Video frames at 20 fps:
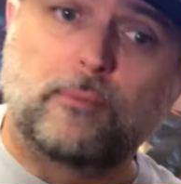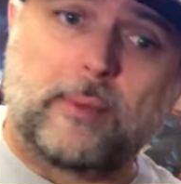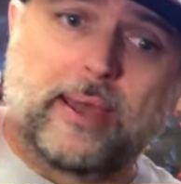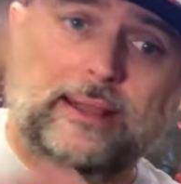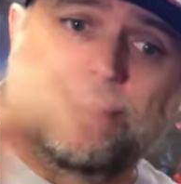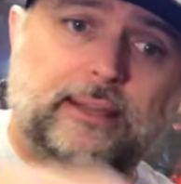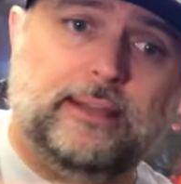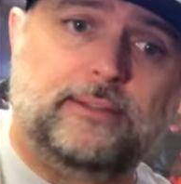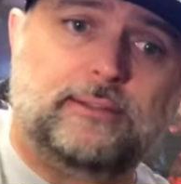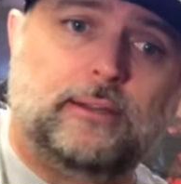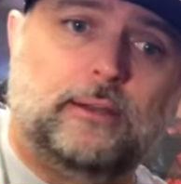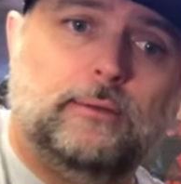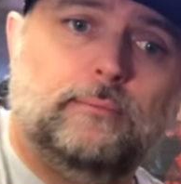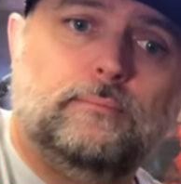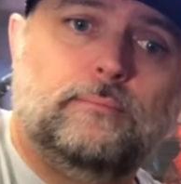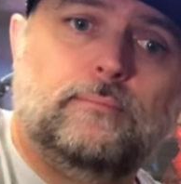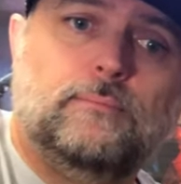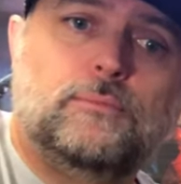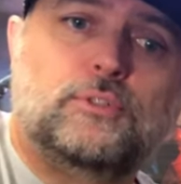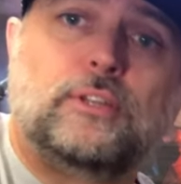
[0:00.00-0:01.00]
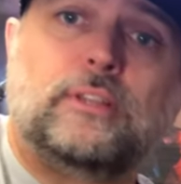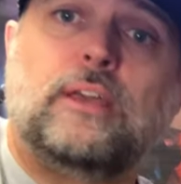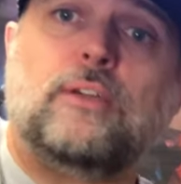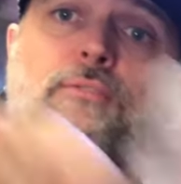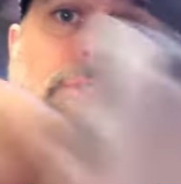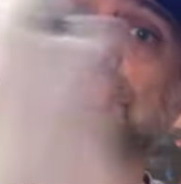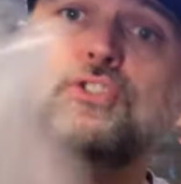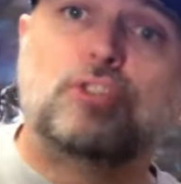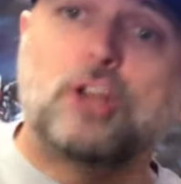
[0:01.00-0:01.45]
Magneto, so there is